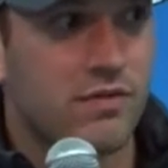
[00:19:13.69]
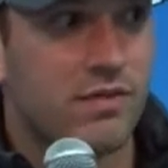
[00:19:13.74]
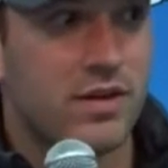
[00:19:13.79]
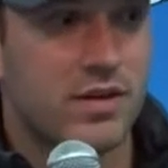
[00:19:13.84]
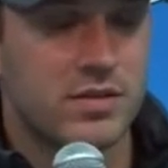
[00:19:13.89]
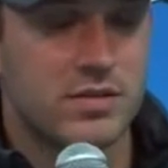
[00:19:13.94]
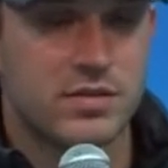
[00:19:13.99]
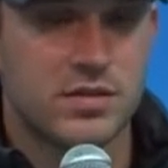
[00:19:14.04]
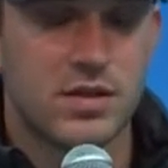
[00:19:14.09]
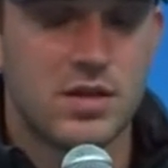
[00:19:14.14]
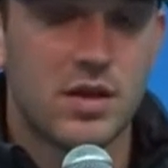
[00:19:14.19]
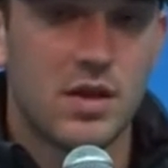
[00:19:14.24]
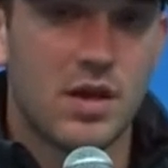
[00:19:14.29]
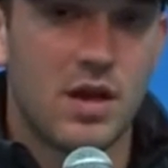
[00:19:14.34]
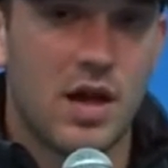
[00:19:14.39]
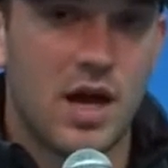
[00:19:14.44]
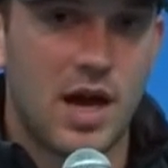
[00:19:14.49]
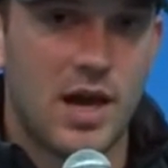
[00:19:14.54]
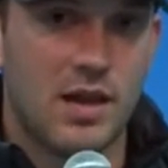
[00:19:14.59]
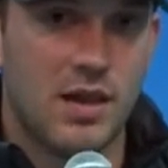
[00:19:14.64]
us.
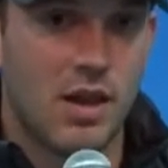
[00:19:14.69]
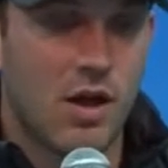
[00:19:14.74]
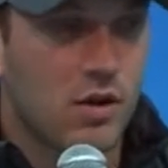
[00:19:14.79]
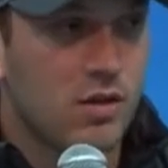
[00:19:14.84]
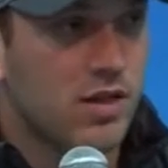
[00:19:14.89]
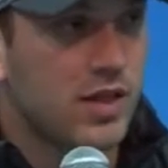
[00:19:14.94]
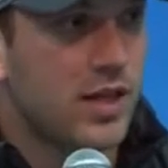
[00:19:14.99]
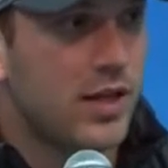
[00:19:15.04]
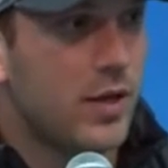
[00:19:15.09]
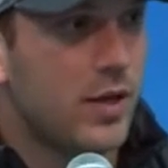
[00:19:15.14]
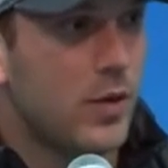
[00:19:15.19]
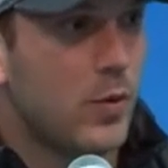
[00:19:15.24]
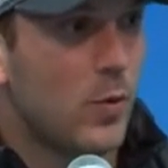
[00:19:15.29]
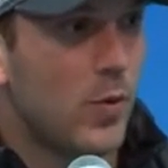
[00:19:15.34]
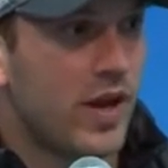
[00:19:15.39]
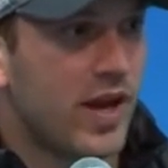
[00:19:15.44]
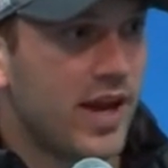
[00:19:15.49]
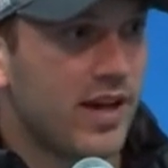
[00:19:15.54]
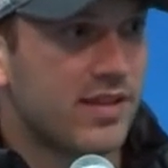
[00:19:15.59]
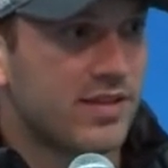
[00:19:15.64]
And luckily,
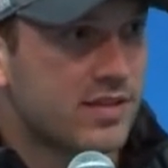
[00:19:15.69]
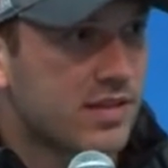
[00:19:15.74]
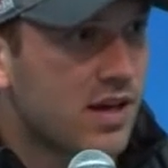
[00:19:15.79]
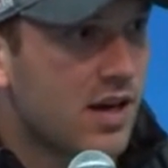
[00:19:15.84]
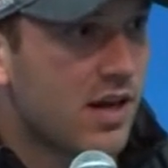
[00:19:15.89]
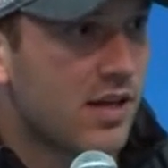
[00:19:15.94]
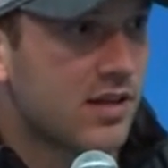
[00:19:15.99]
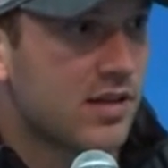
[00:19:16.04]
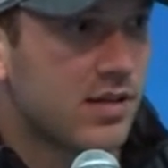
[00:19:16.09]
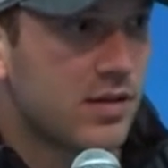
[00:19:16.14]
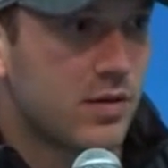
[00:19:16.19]
we got Scott.